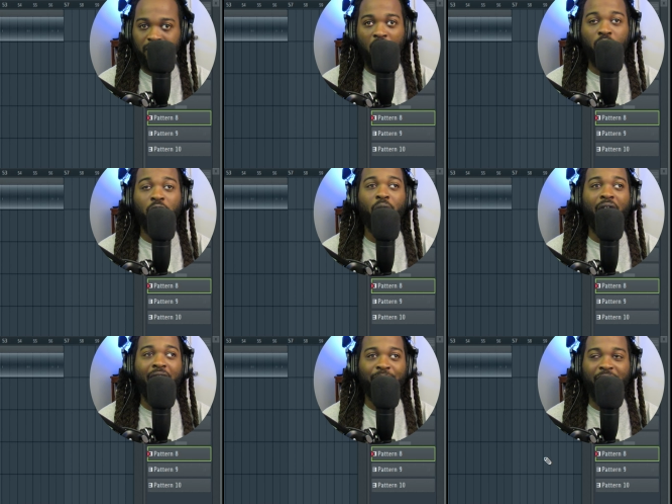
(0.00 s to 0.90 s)
Oh no,
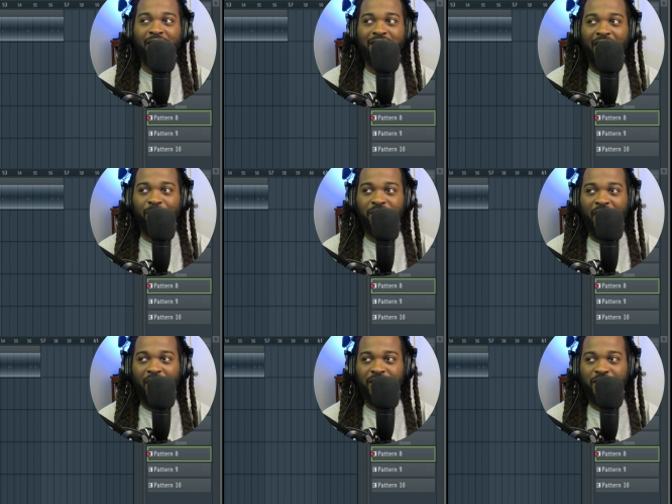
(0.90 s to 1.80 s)
I have that same
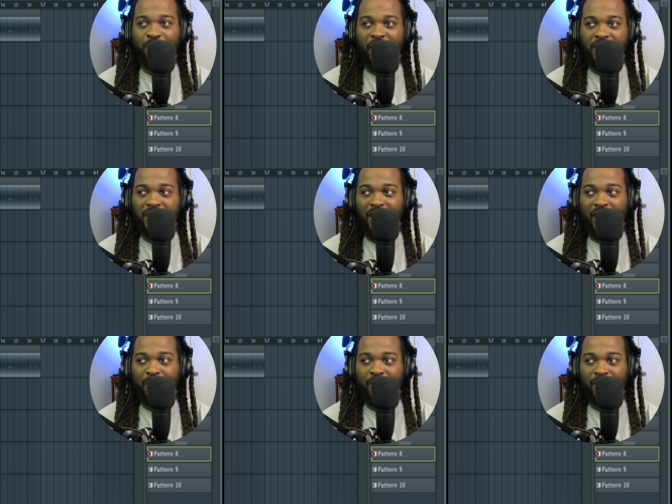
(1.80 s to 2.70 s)
snare just pitched
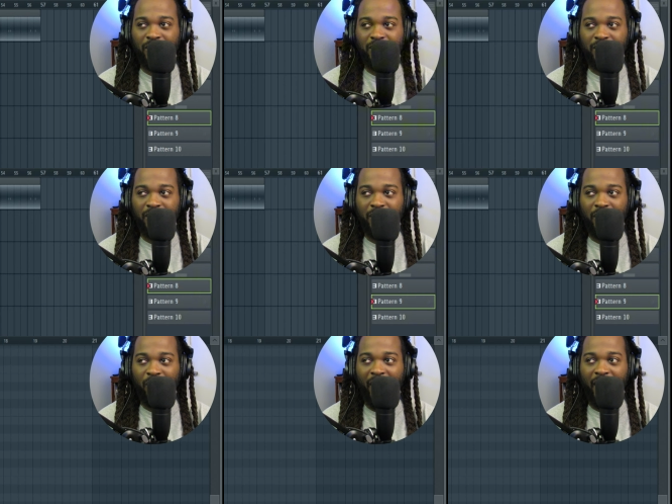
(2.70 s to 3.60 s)
up
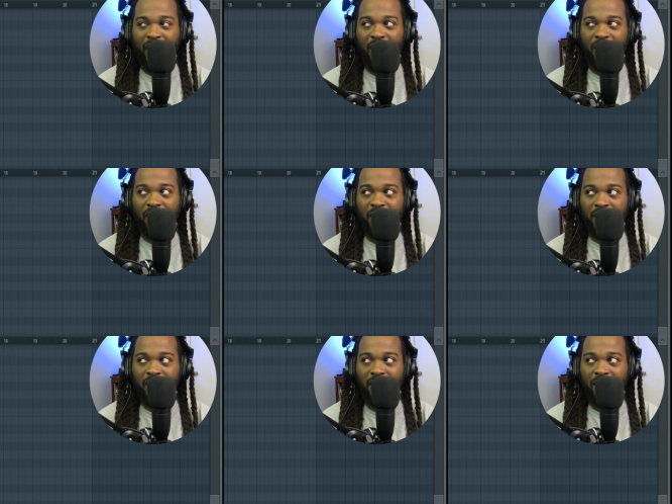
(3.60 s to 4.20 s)
right here.